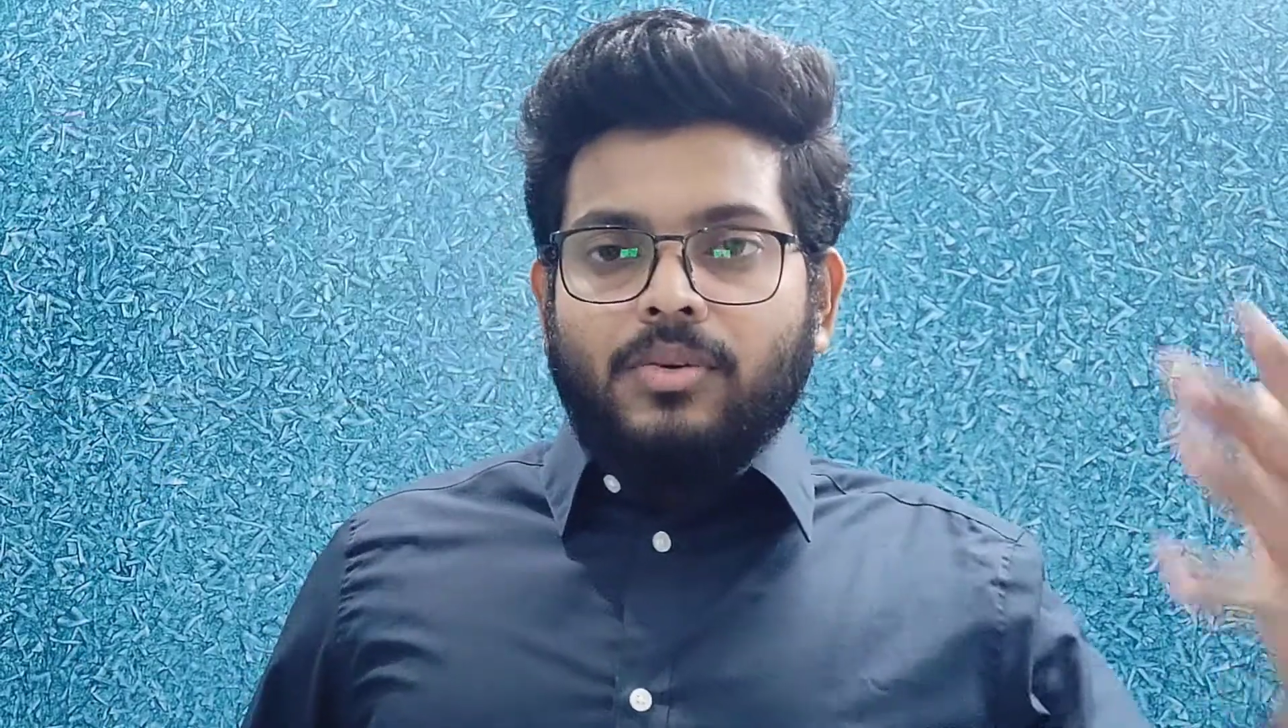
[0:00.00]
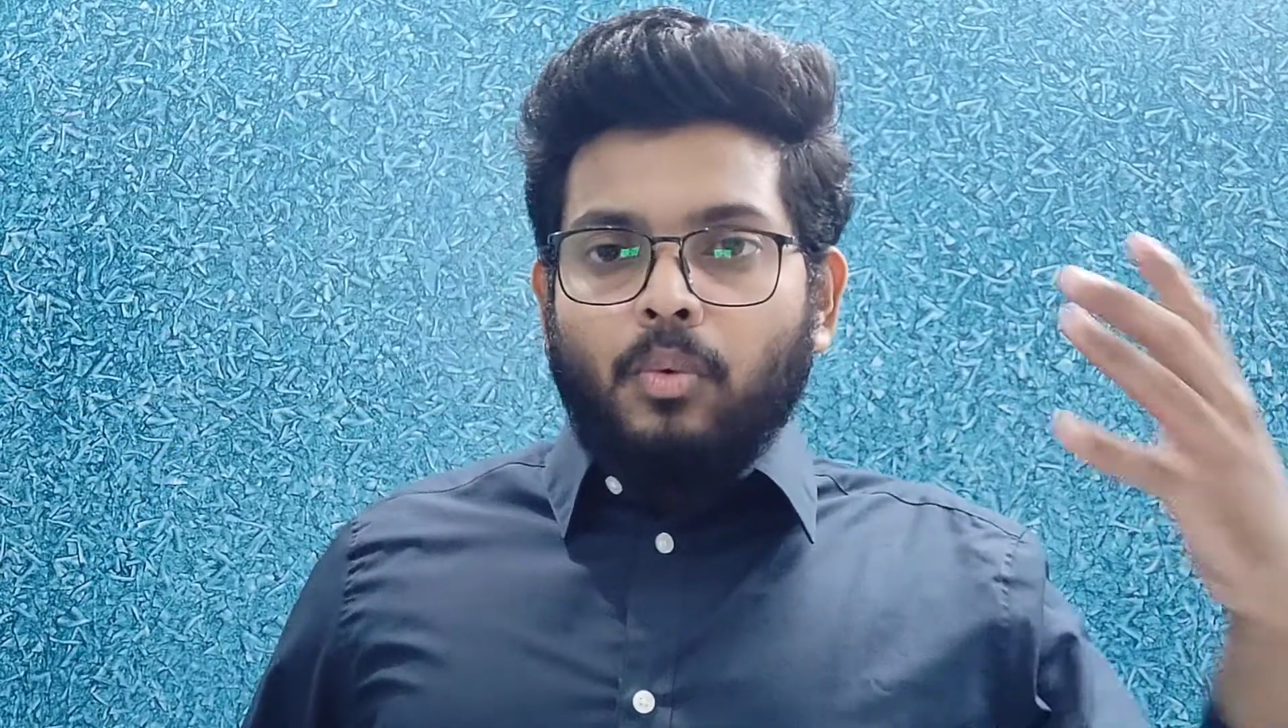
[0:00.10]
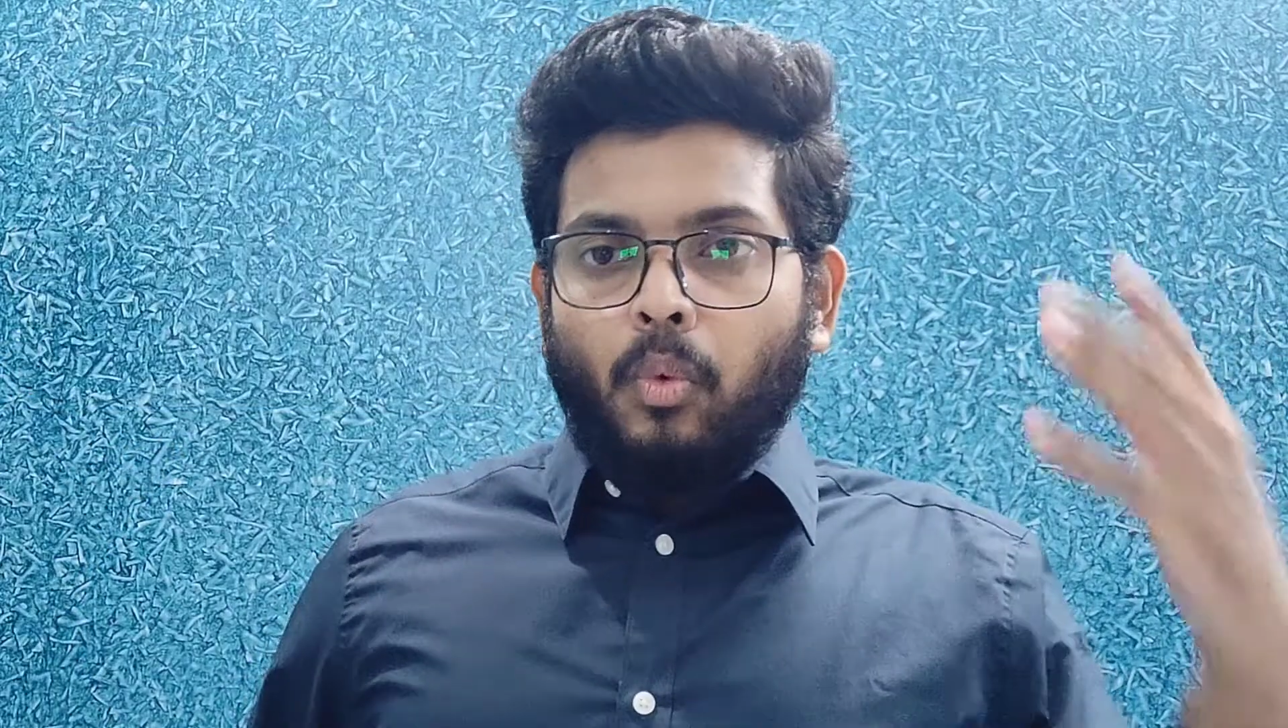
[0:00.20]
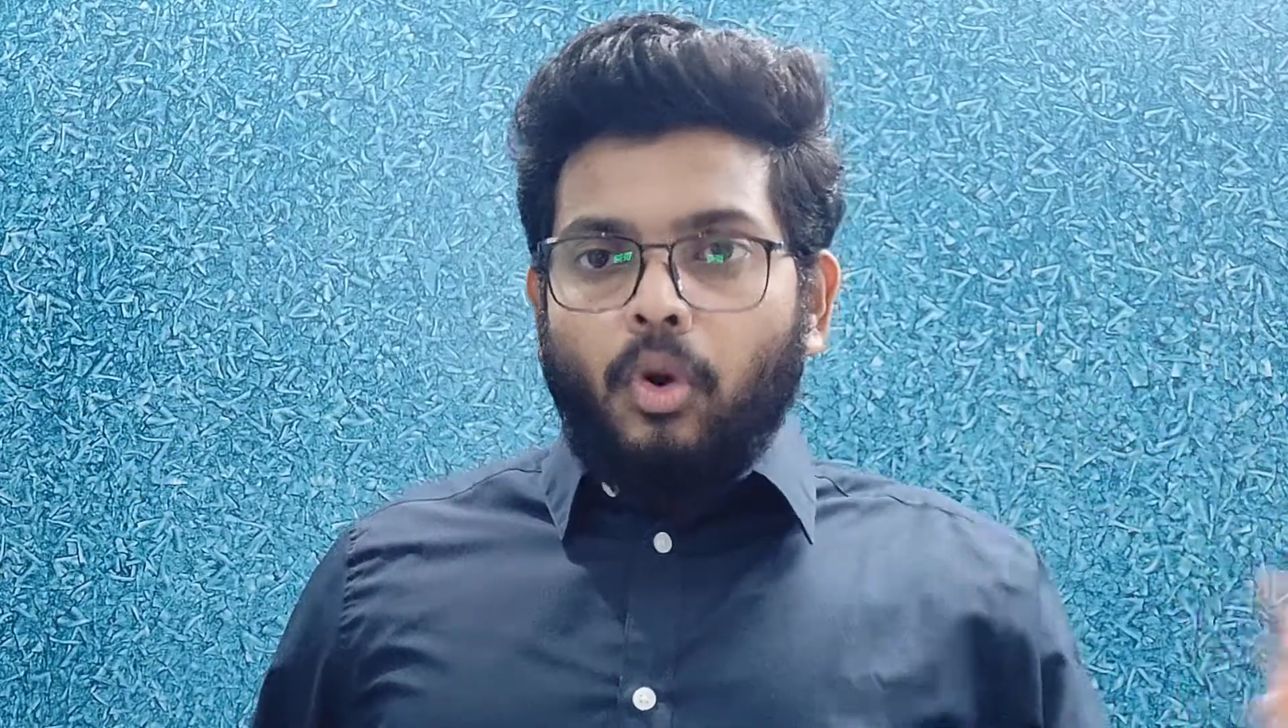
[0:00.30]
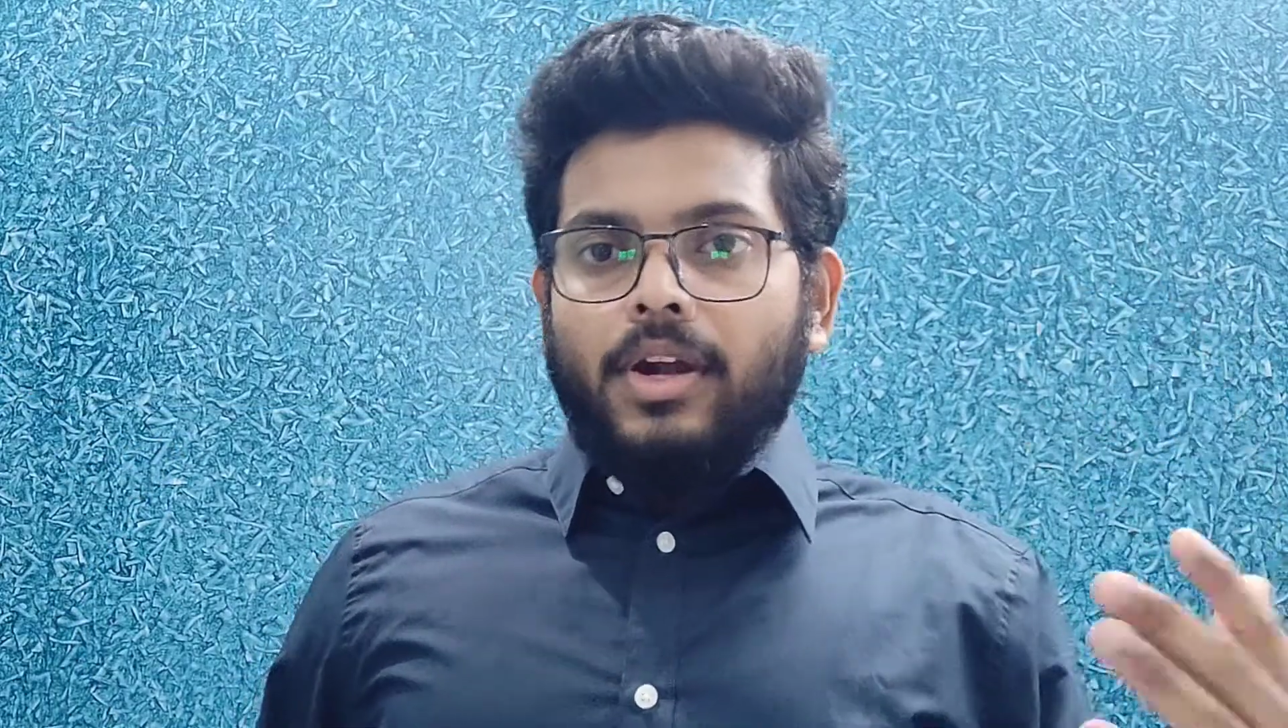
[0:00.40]

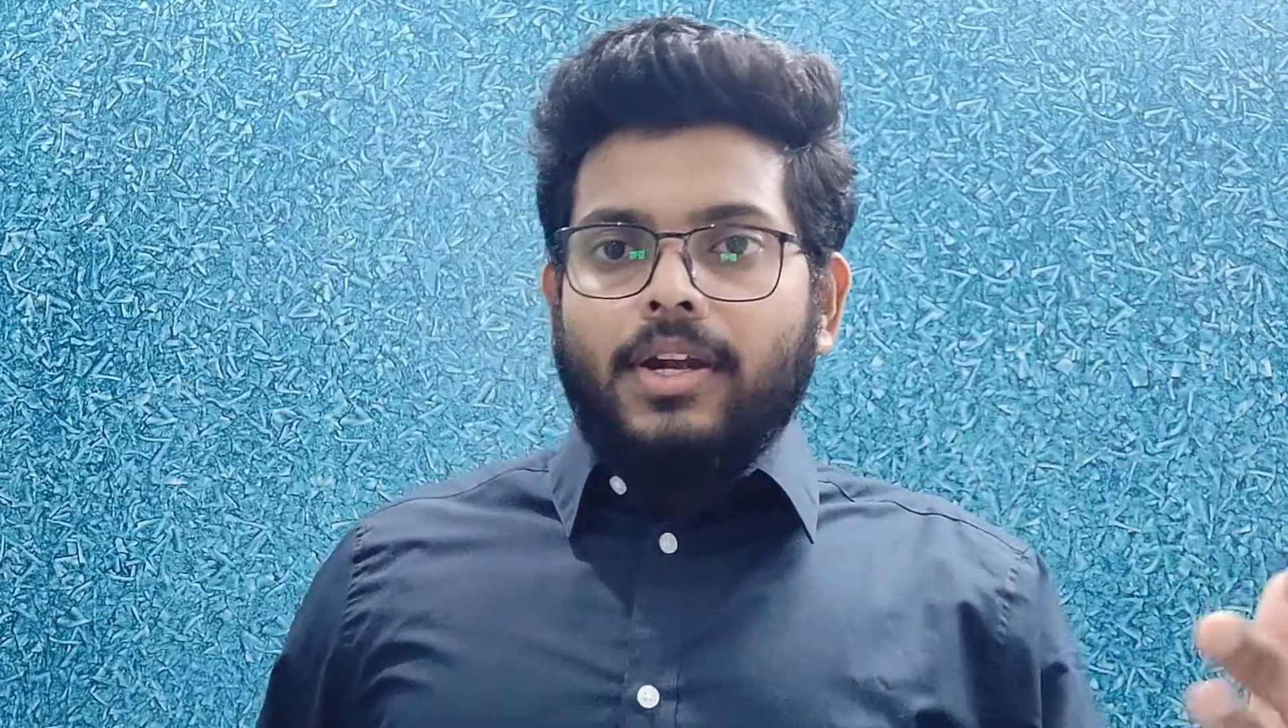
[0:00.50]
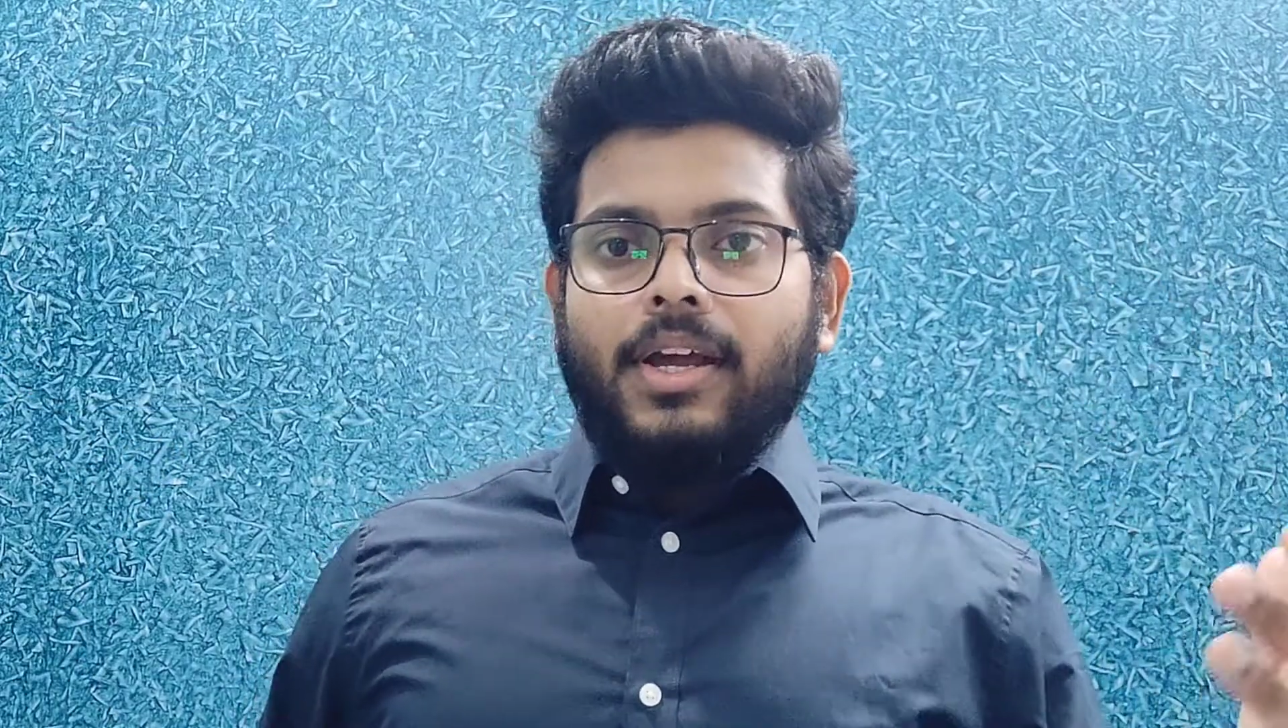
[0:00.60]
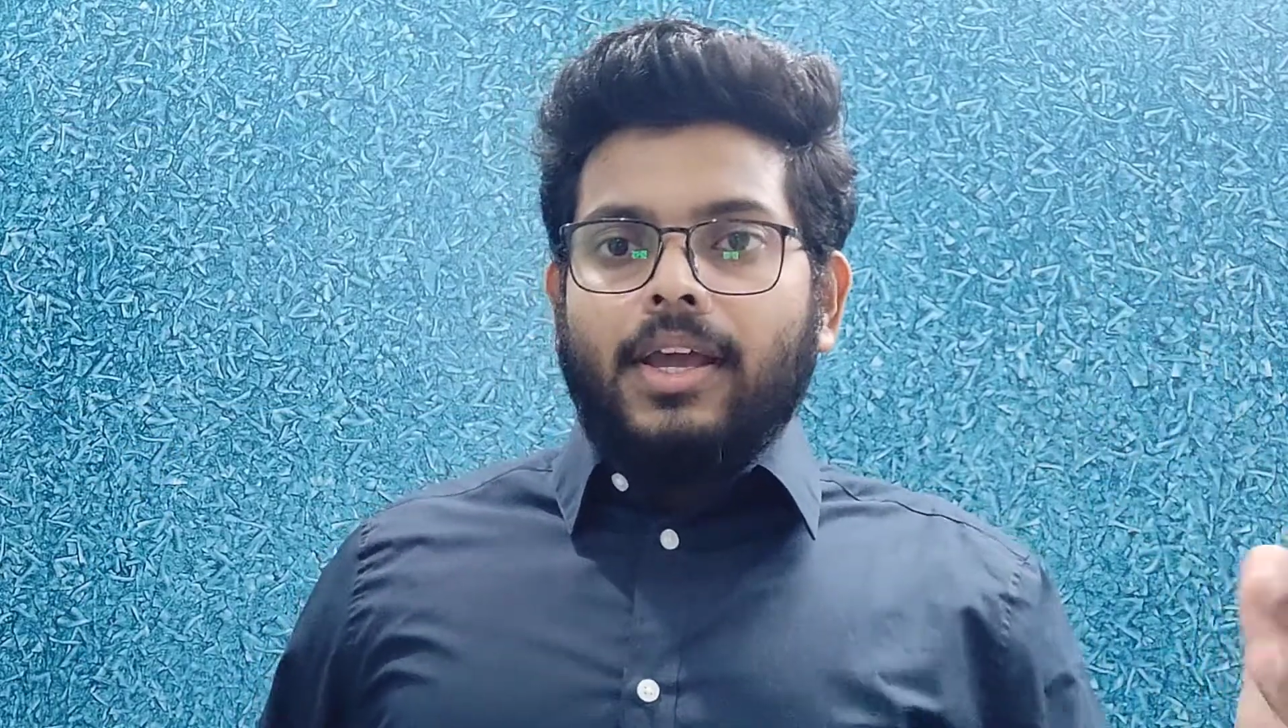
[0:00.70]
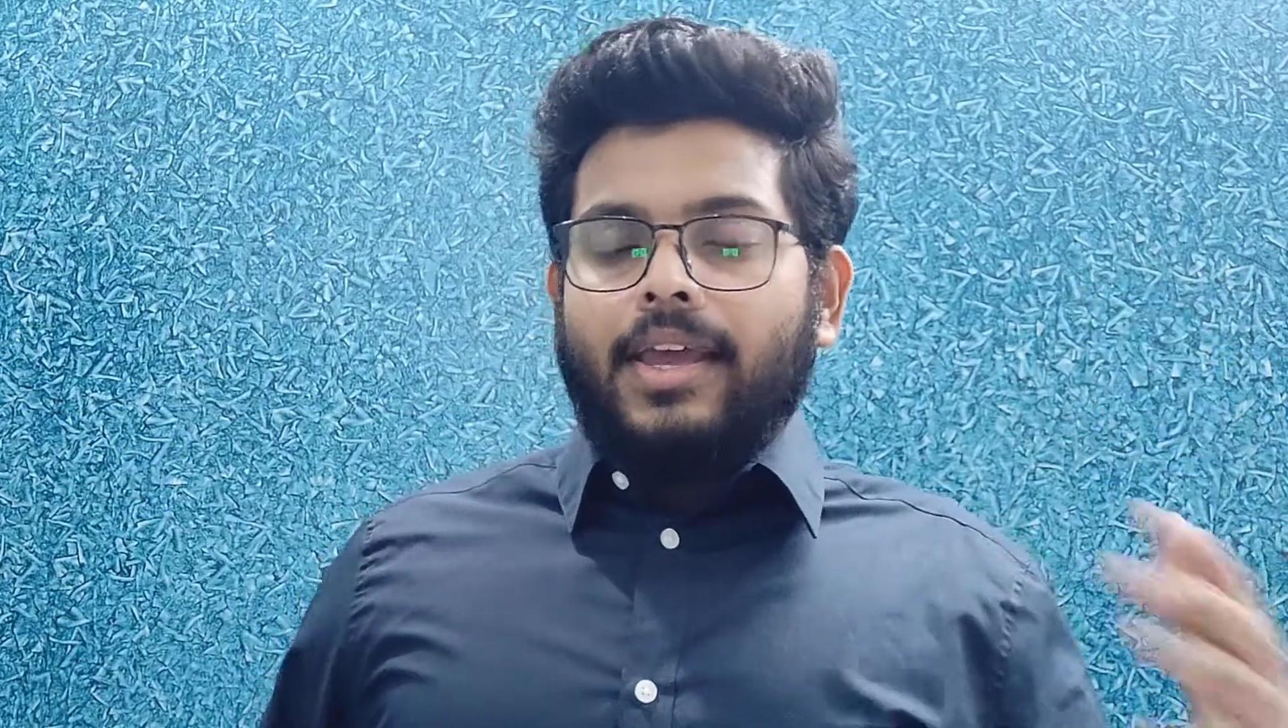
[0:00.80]
want